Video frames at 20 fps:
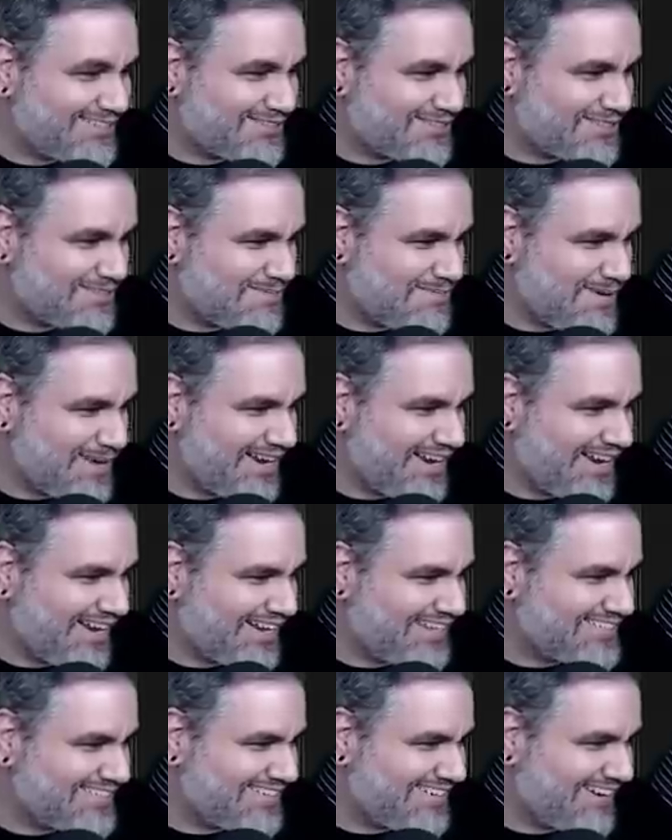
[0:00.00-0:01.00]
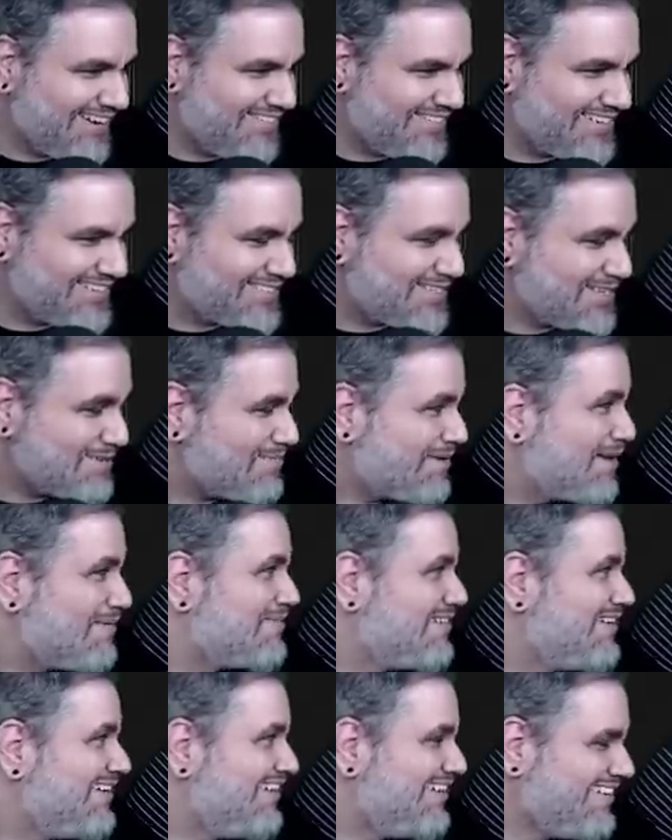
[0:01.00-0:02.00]
is too big, hence you having sleep
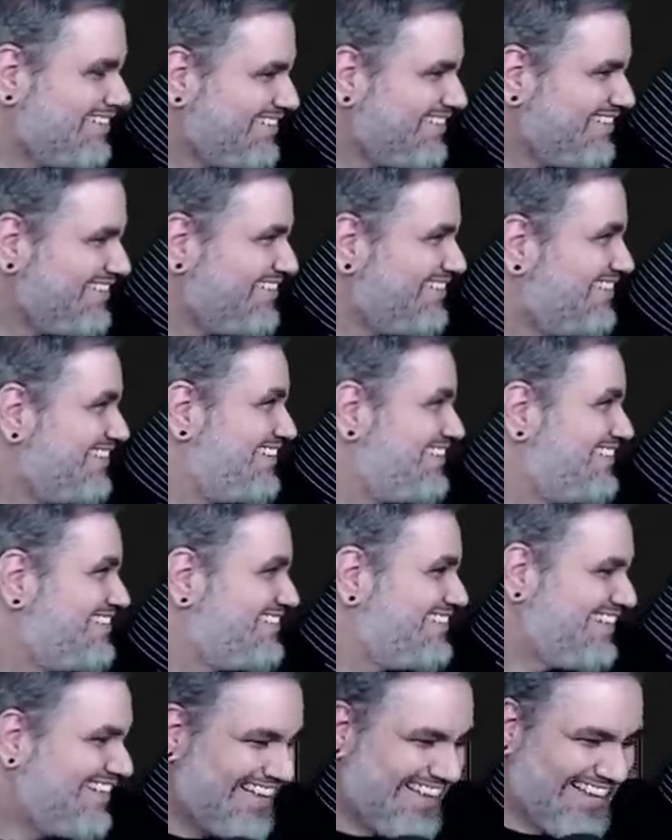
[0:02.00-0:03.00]
apnea. It's